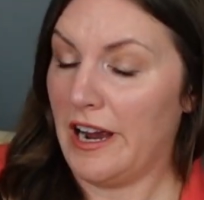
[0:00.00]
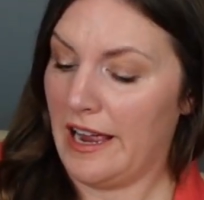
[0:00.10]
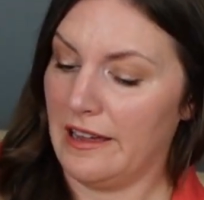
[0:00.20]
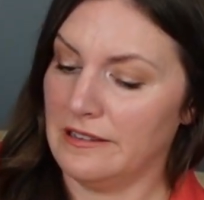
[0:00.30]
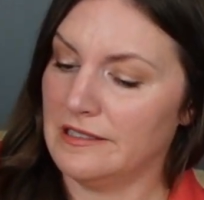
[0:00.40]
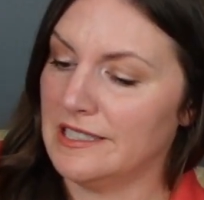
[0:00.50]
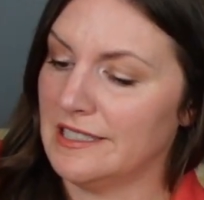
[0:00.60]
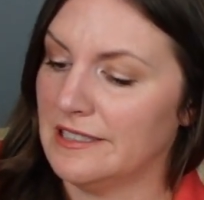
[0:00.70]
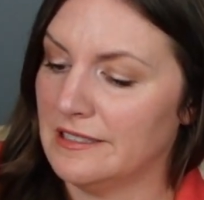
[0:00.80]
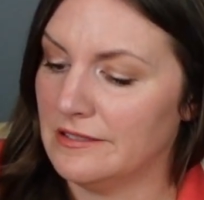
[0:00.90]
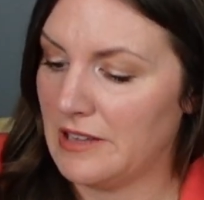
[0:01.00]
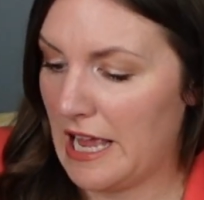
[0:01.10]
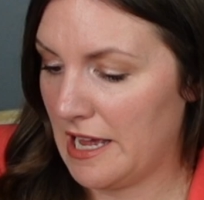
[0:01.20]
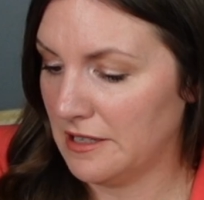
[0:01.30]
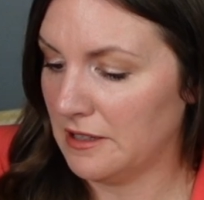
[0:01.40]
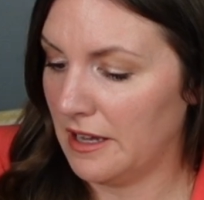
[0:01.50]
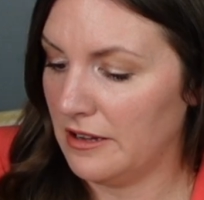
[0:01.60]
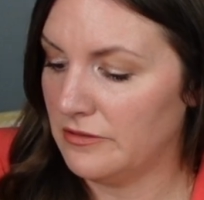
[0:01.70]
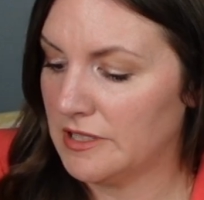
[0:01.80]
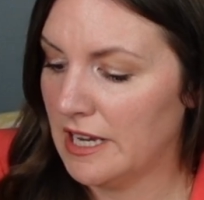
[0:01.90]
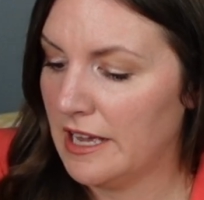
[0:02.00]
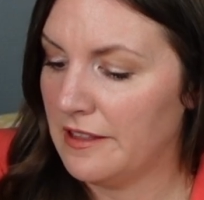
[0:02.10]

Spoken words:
and loved.